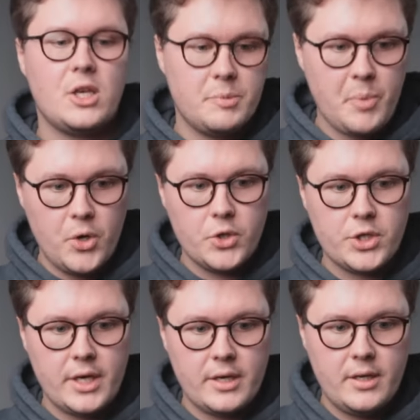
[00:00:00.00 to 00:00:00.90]

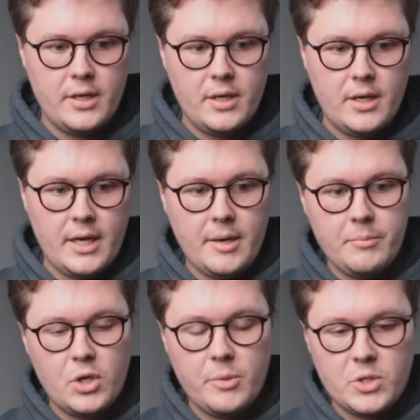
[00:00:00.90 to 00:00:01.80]
exposure,
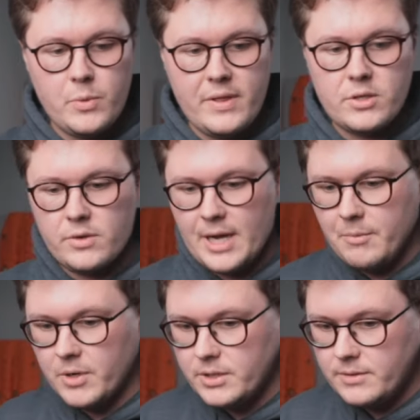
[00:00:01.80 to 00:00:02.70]
between the two
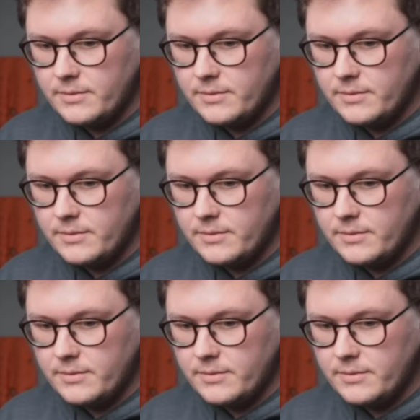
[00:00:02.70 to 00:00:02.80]
cameras.